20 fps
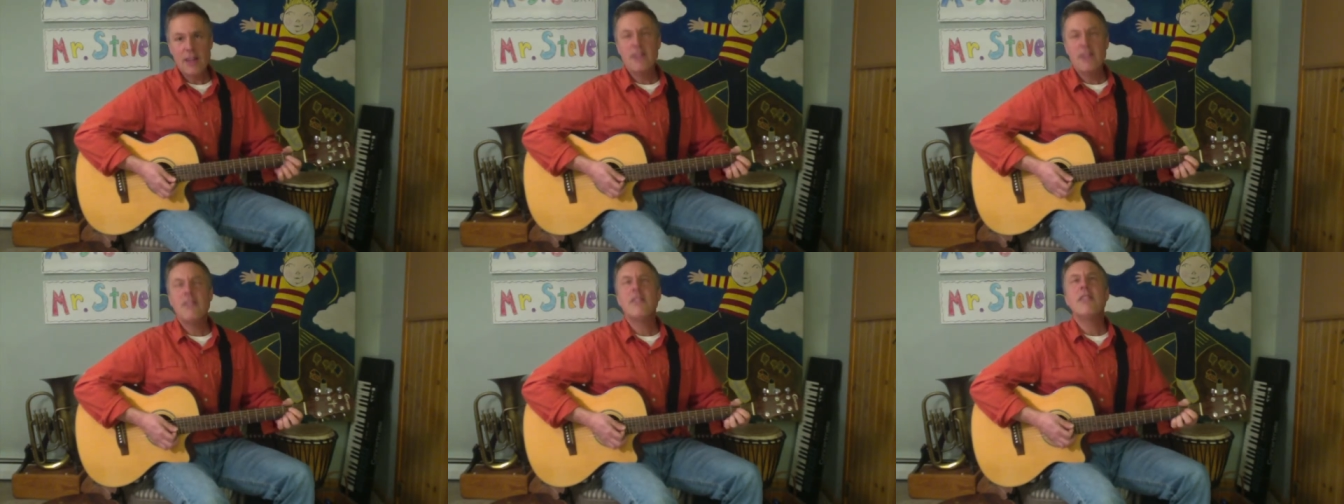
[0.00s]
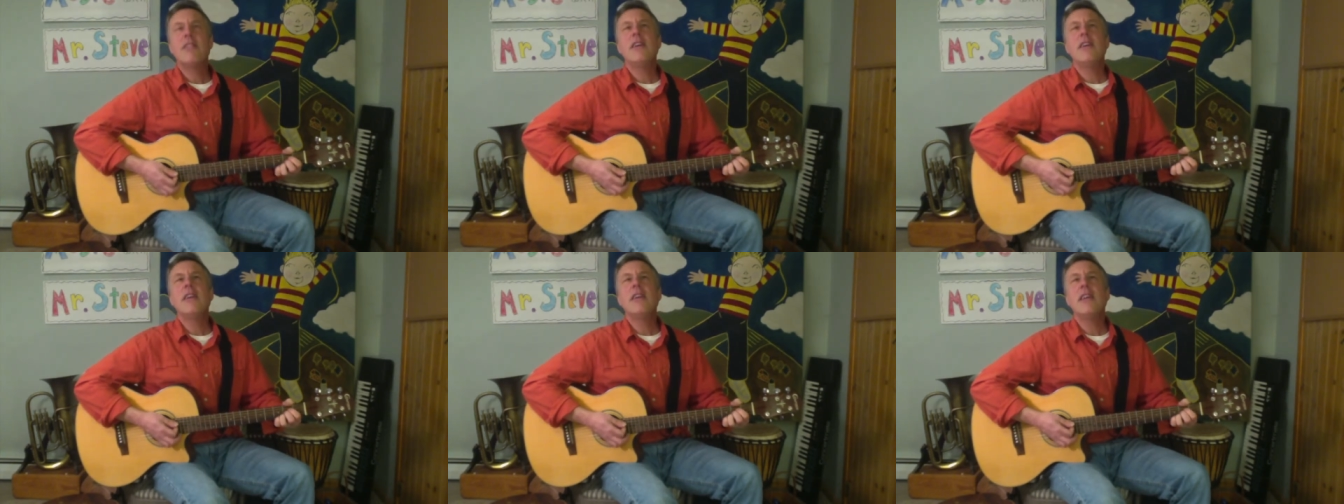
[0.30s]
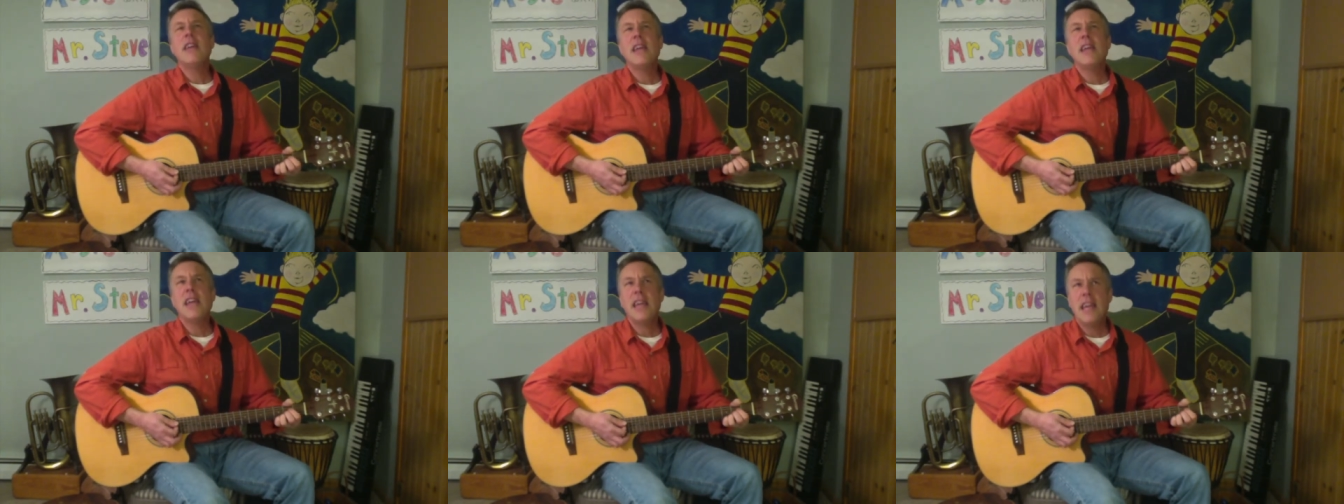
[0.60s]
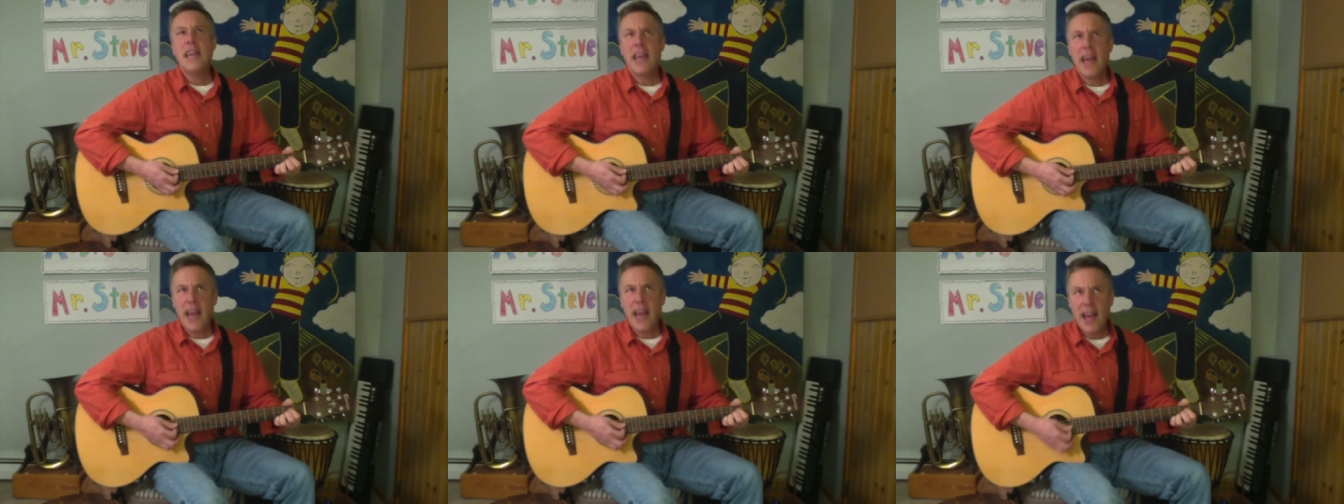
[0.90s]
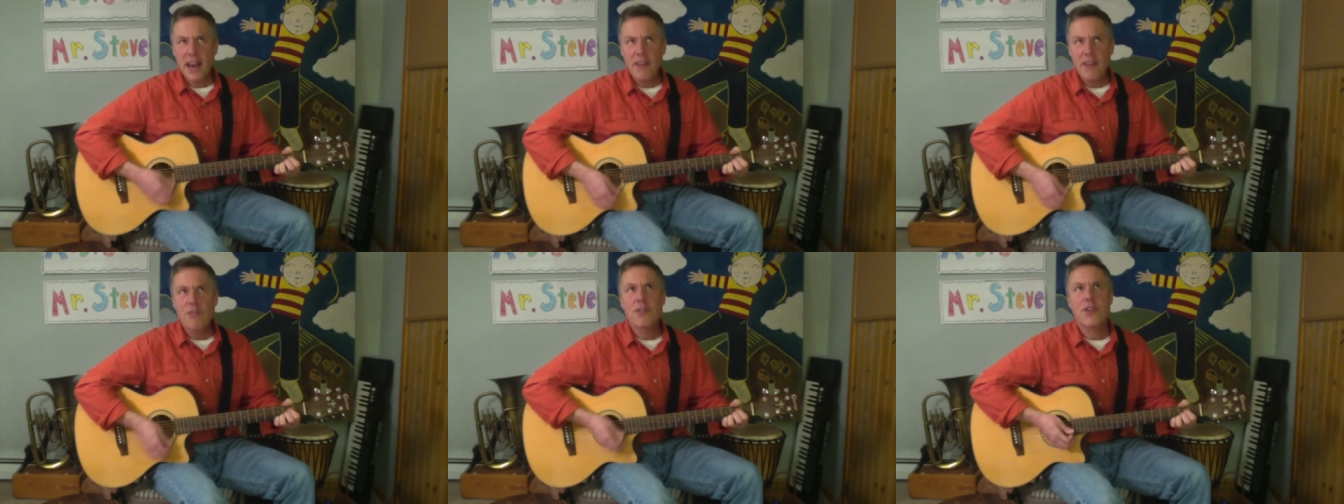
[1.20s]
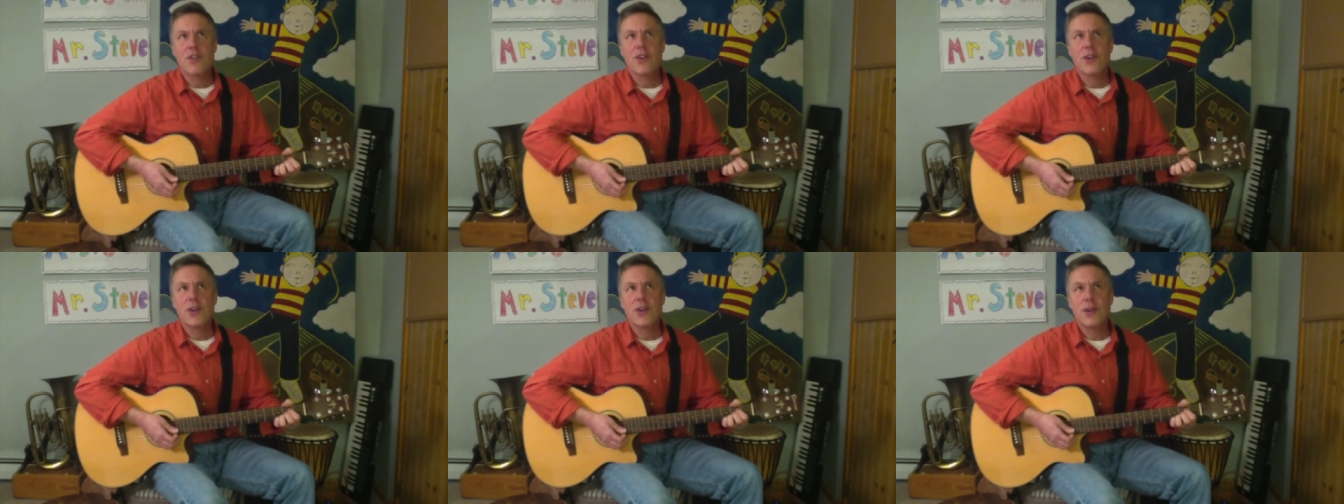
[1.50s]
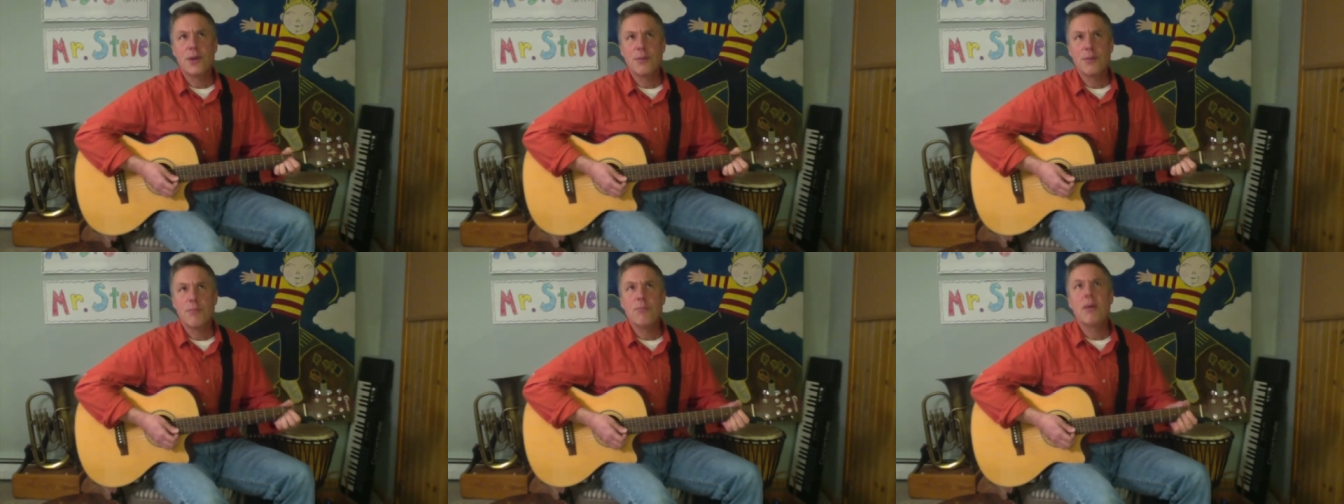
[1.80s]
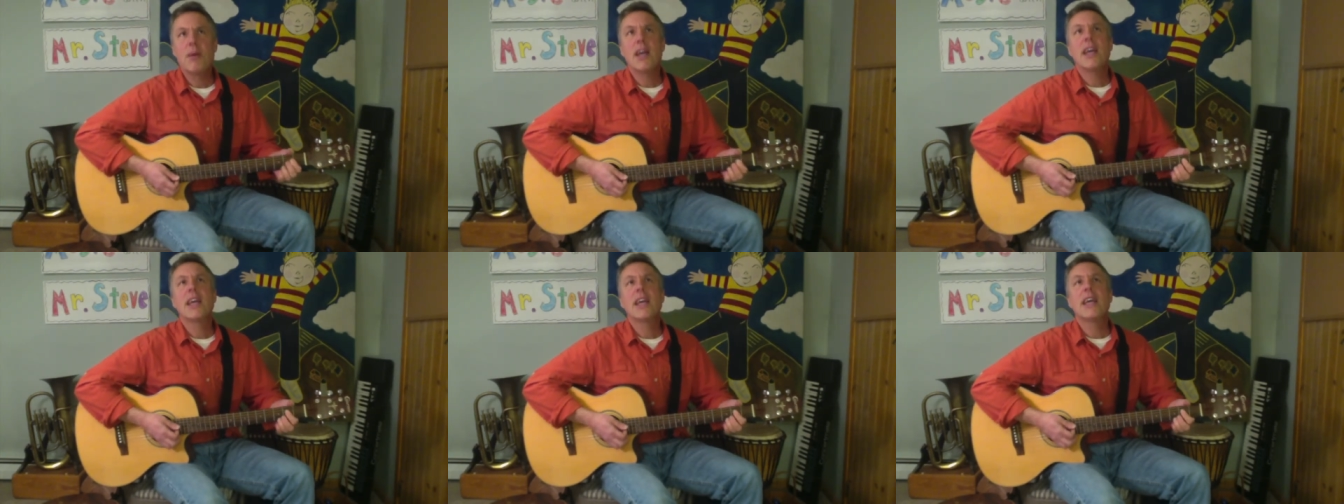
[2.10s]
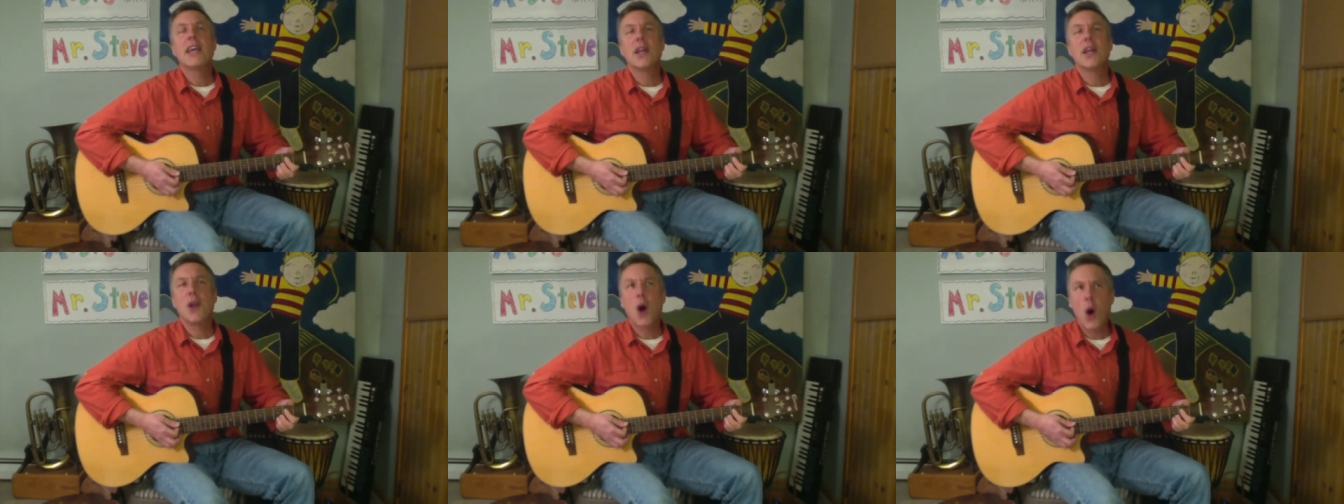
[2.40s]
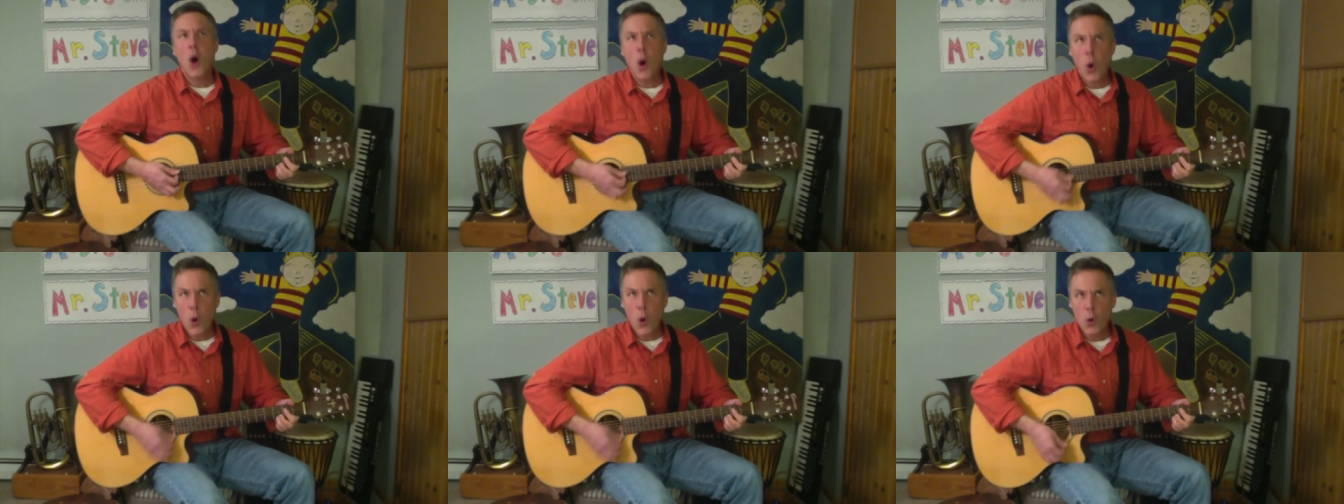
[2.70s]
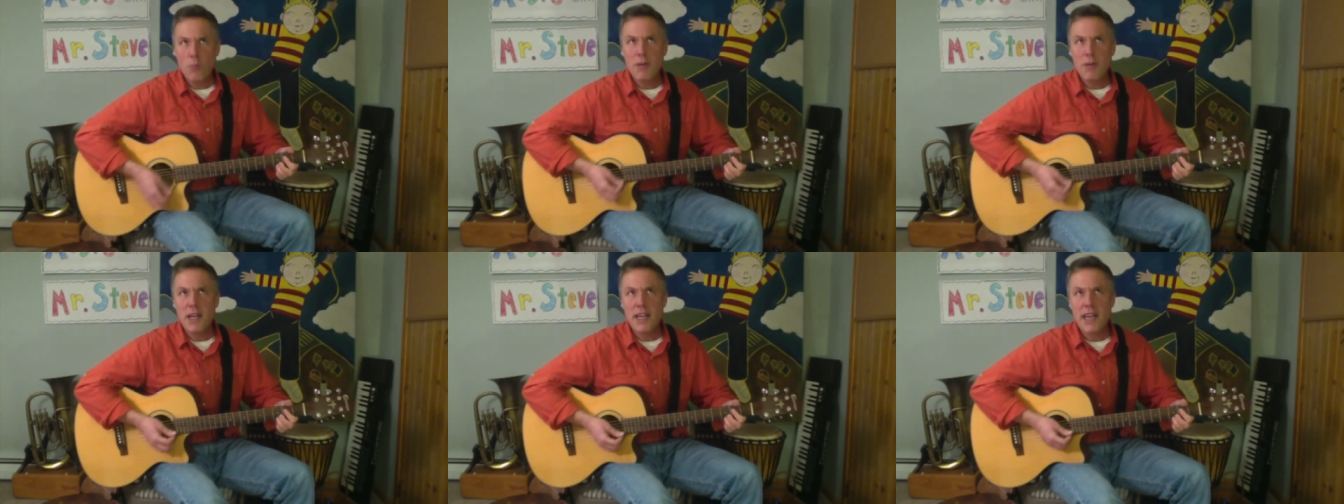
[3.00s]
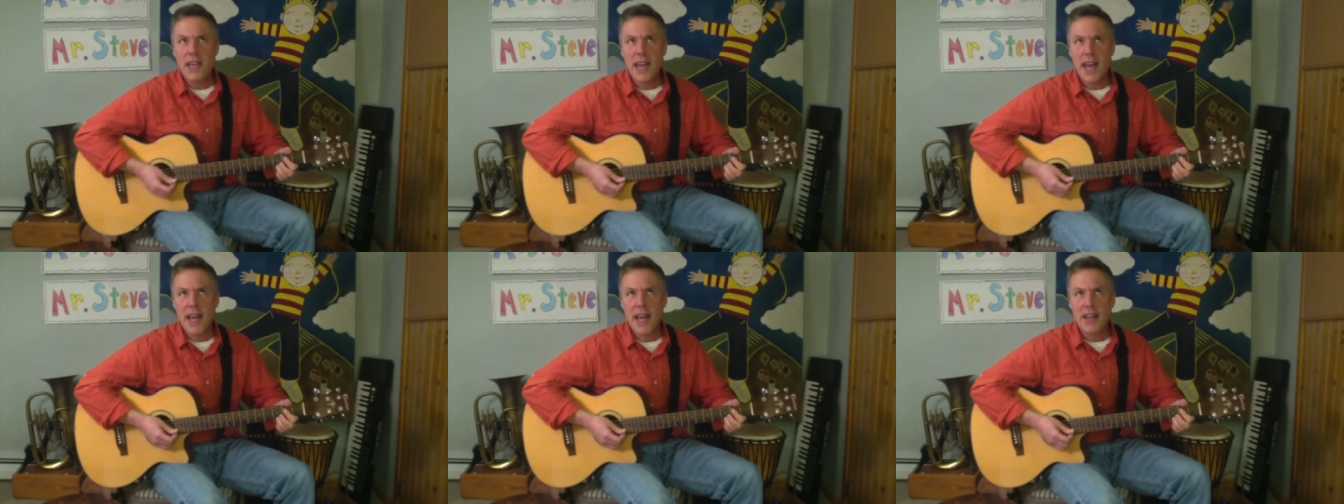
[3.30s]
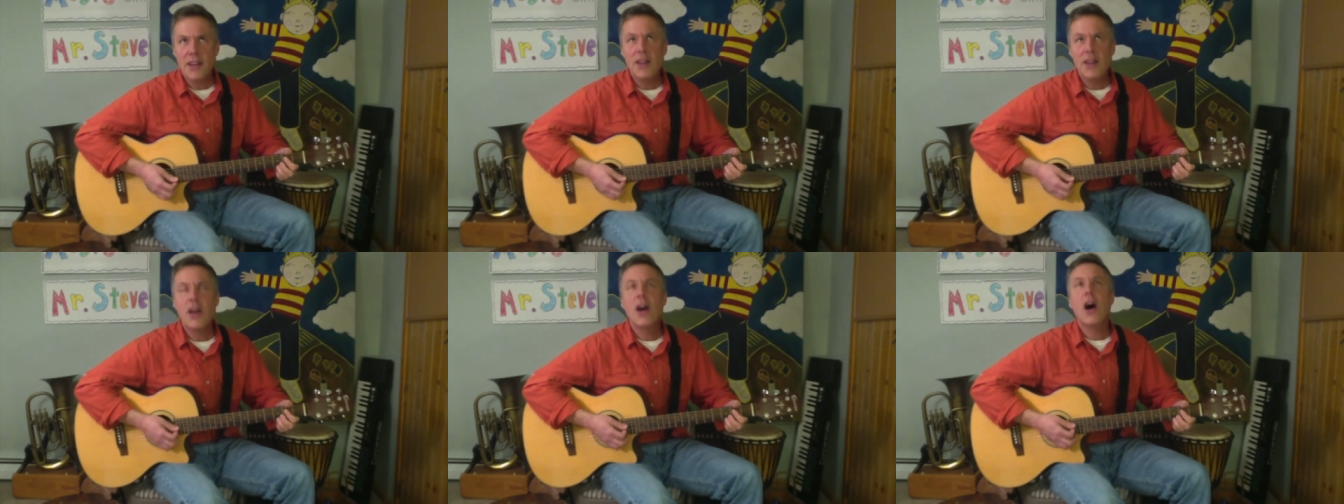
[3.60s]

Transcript: Did he ever make it home again